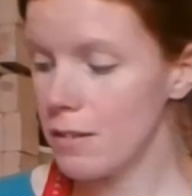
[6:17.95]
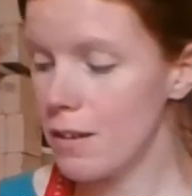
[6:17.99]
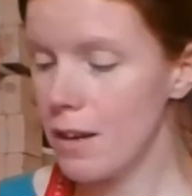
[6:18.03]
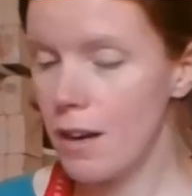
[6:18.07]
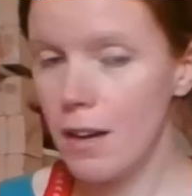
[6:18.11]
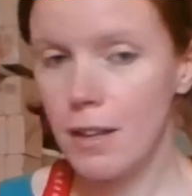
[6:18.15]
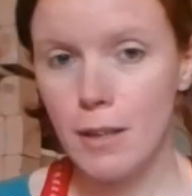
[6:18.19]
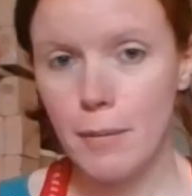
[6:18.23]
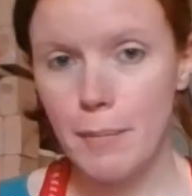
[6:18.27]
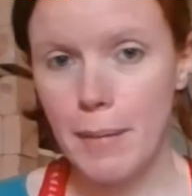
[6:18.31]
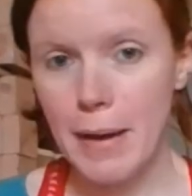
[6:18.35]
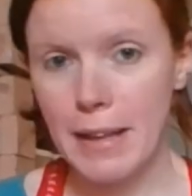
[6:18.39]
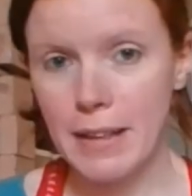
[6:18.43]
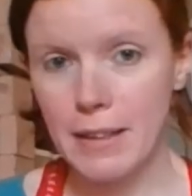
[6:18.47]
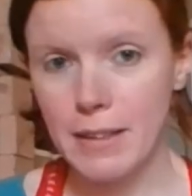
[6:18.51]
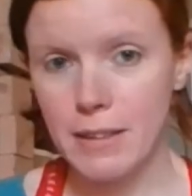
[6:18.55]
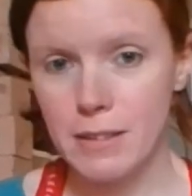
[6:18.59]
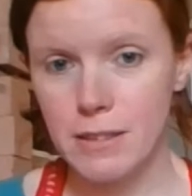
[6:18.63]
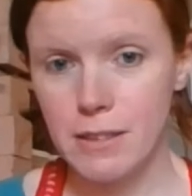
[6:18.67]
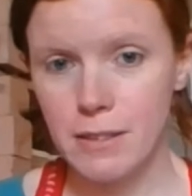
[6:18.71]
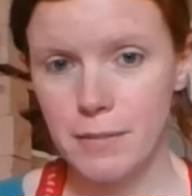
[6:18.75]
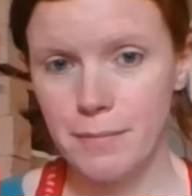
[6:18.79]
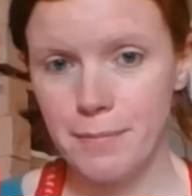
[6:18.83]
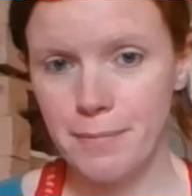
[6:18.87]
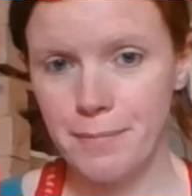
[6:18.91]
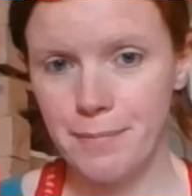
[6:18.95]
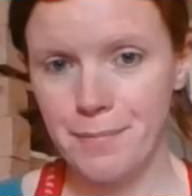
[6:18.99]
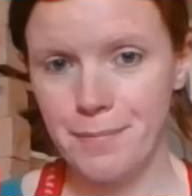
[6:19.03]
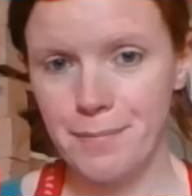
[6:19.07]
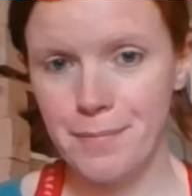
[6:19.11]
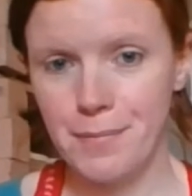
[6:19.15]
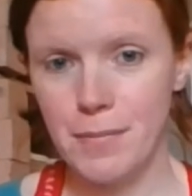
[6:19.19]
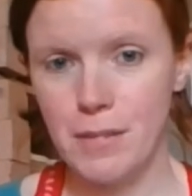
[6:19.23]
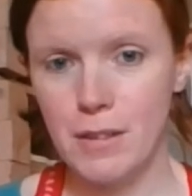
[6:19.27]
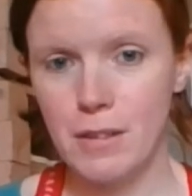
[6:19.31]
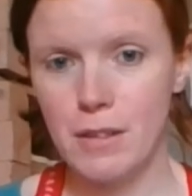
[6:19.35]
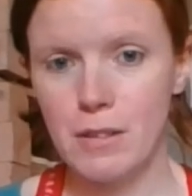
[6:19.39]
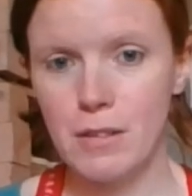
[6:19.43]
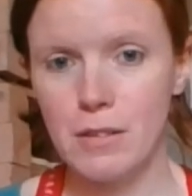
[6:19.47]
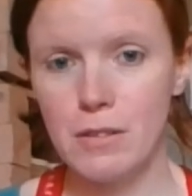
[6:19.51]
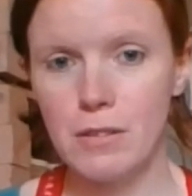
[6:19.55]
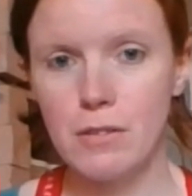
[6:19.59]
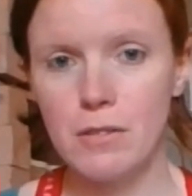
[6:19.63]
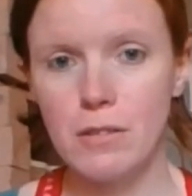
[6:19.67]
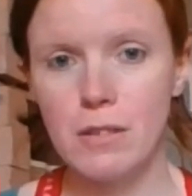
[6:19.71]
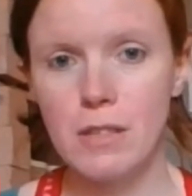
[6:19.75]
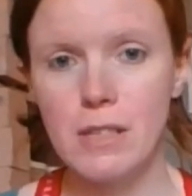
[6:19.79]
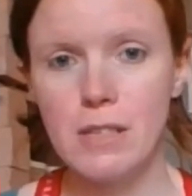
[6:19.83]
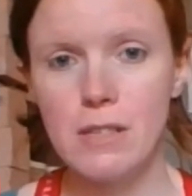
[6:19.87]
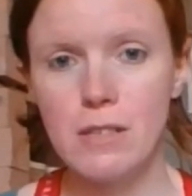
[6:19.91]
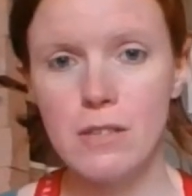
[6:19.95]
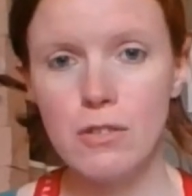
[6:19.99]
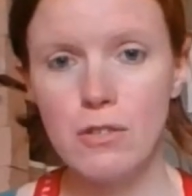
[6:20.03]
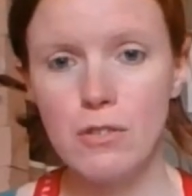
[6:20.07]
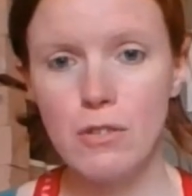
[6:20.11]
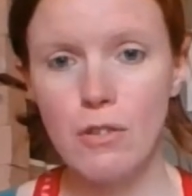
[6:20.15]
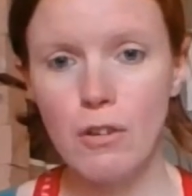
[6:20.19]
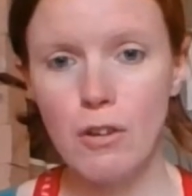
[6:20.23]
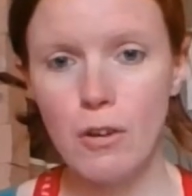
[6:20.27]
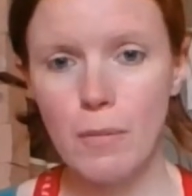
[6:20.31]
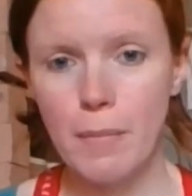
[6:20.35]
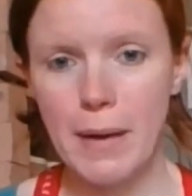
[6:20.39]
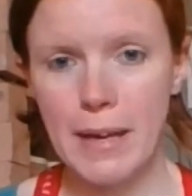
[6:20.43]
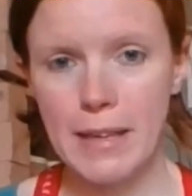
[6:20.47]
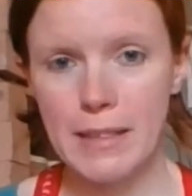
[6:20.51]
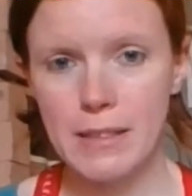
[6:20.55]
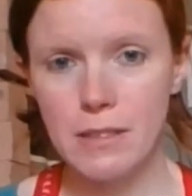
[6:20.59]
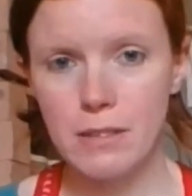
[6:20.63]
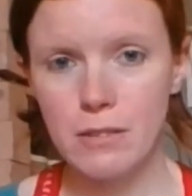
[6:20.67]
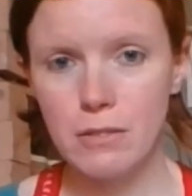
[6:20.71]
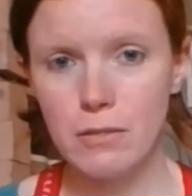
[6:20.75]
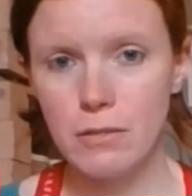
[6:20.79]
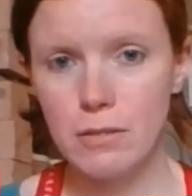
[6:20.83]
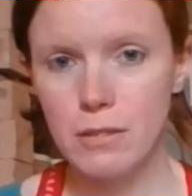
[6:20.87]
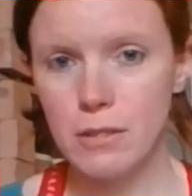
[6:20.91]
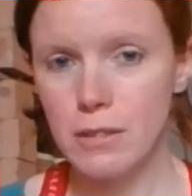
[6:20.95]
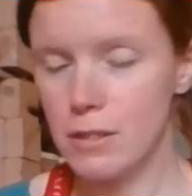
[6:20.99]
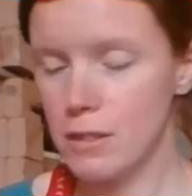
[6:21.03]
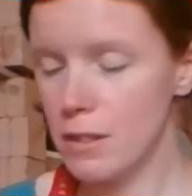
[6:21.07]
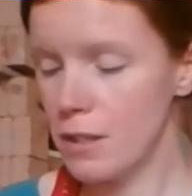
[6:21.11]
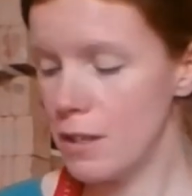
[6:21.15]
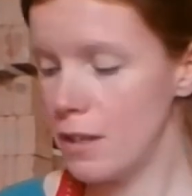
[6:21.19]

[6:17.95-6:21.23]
colour palette. So these are chalk pastels.